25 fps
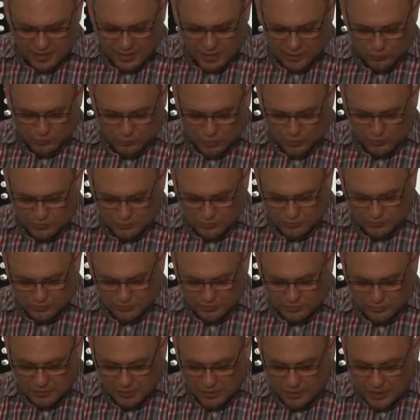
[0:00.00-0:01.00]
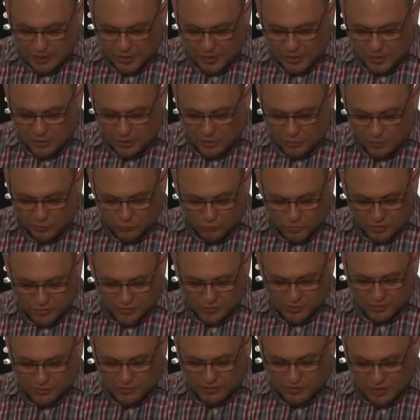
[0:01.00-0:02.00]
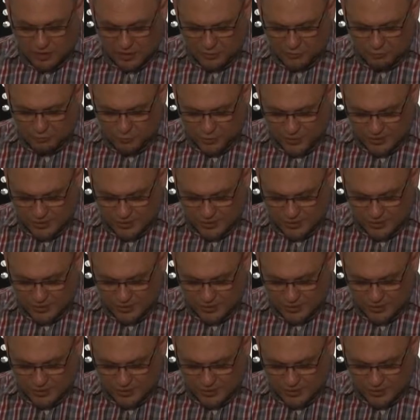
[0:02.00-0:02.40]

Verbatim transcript: and what uh, on what the ground